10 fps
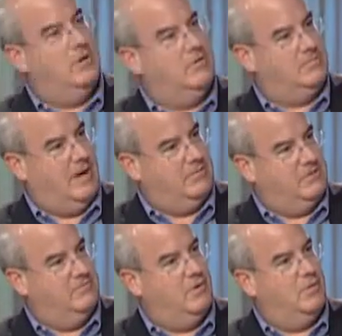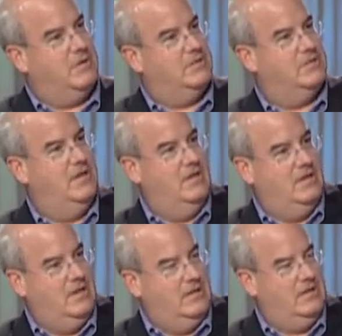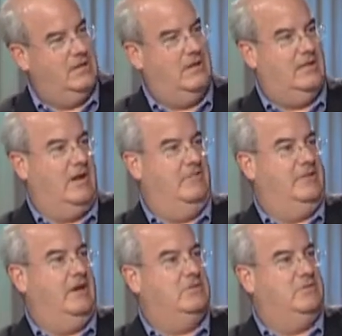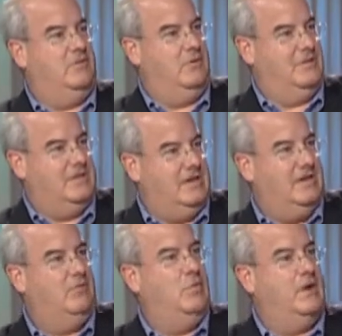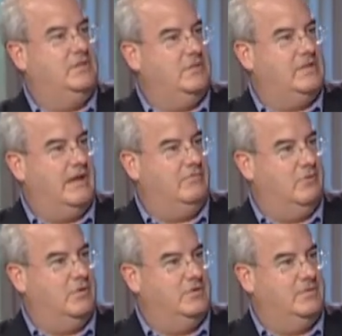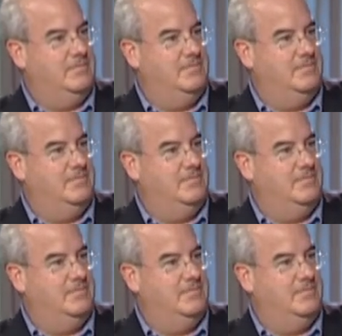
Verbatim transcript: your spouse is in focus, and the Eiffel Tower is in focus, and everyone else is out of focus.